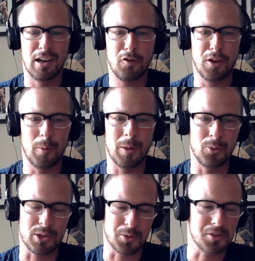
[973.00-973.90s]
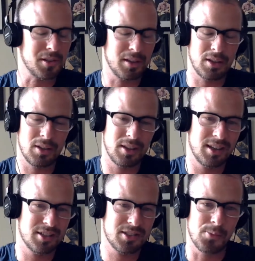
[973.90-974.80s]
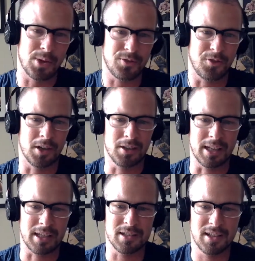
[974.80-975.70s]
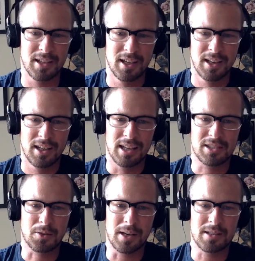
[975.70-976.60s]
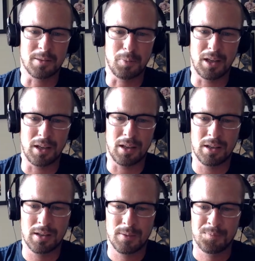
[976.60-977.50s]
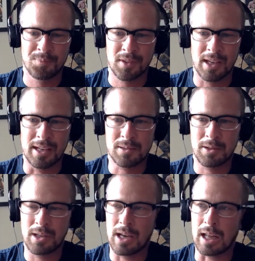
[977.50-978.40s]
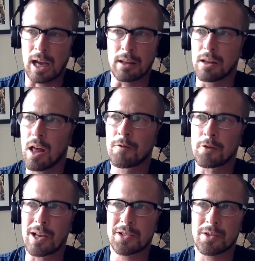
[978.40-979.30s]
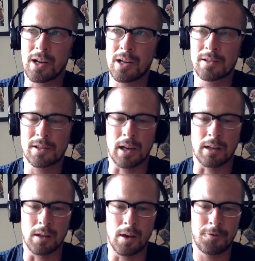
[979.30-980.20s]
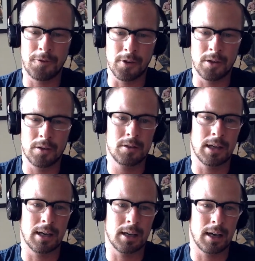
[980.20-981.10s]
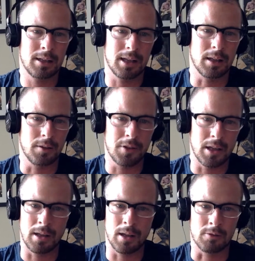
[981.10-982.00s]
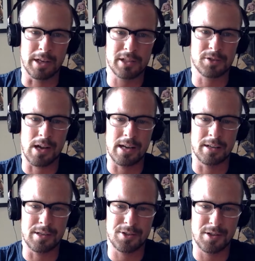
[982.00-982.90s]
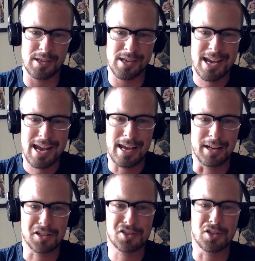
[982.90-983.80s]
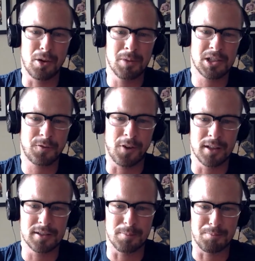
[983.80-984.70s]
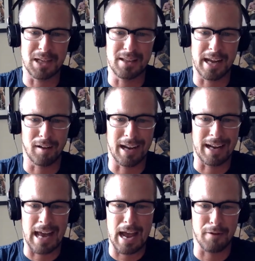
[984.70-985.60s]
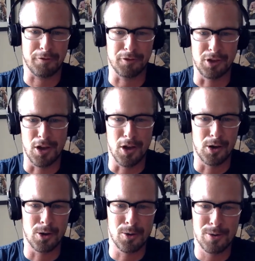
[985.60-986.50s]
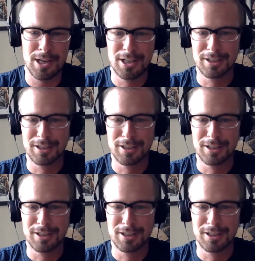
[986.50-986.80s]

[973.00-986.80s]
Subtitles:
filming, which was so much fun. Like it's great to be. I love restaurants. I love food. I love the restaurant industry, and it's so much fun to be there and have no